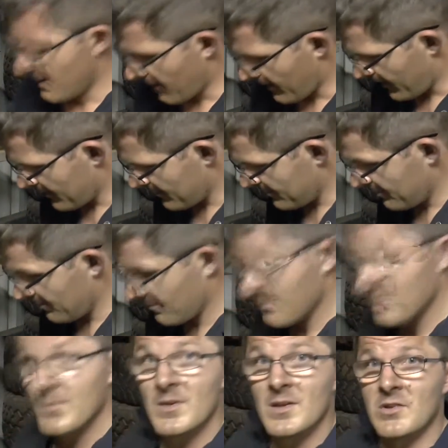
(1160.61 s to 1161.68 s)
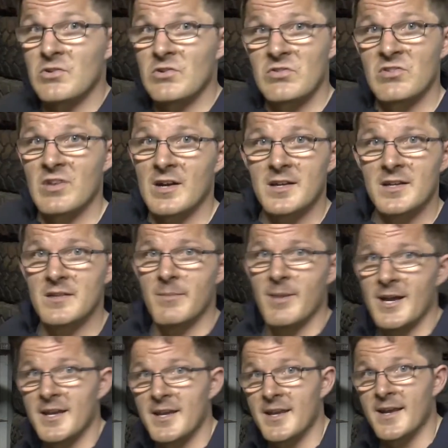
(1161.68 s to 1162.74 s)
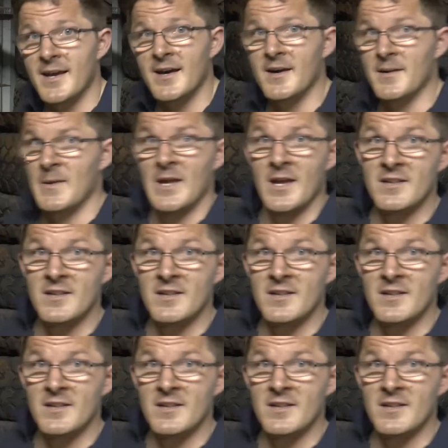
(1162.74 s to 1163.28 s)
and you can just chuck it in the back of your car.